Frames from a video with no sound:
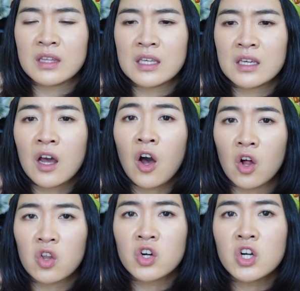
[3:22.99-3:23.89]
the
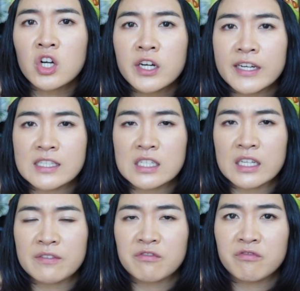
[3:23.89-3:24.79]
color is
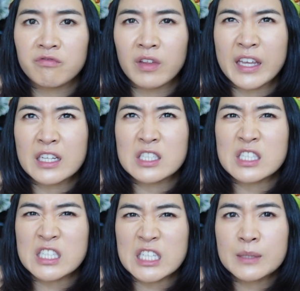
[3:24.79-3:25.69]
like a
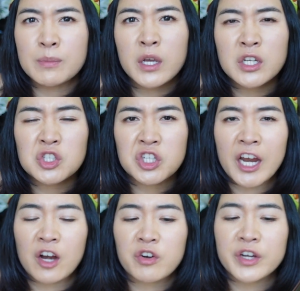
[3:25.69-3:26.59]
deep
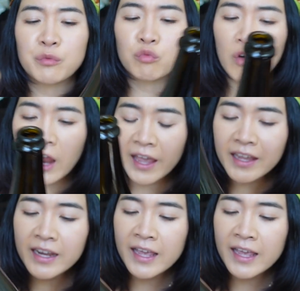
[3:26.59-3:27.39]
cherry red.